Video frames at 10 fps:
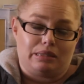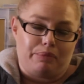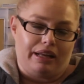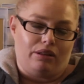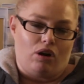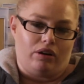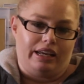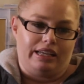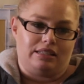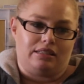me a lot
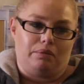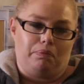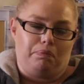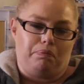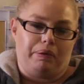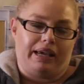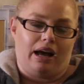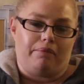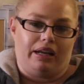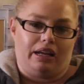is
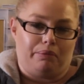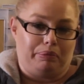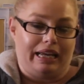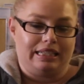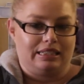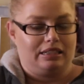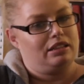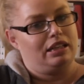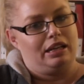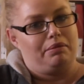becoming complacent
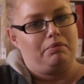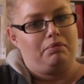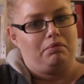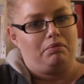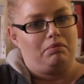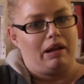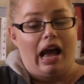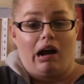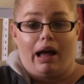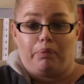in
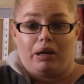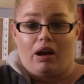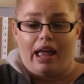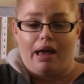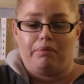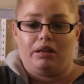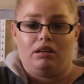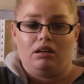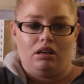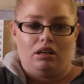how happy I am, and
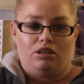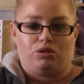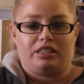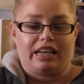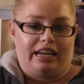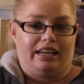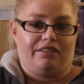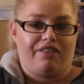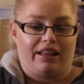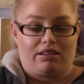sort of taking the
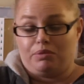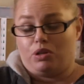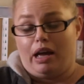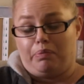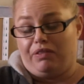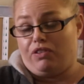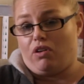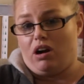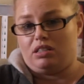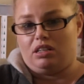fact that I'm so happy for
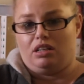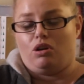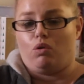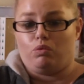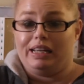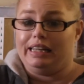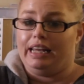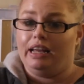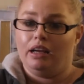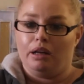granted and not
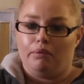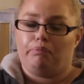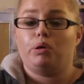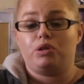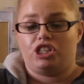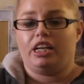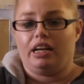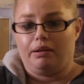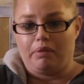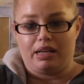really
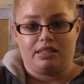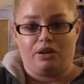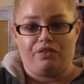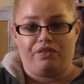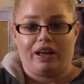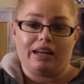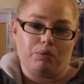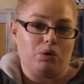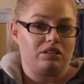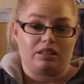pushing myself
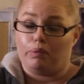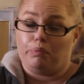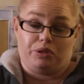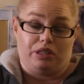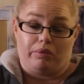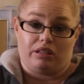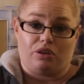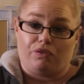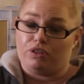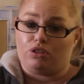anymore, because I've been pushing
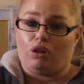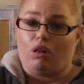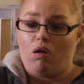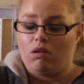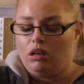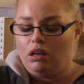myself for so long.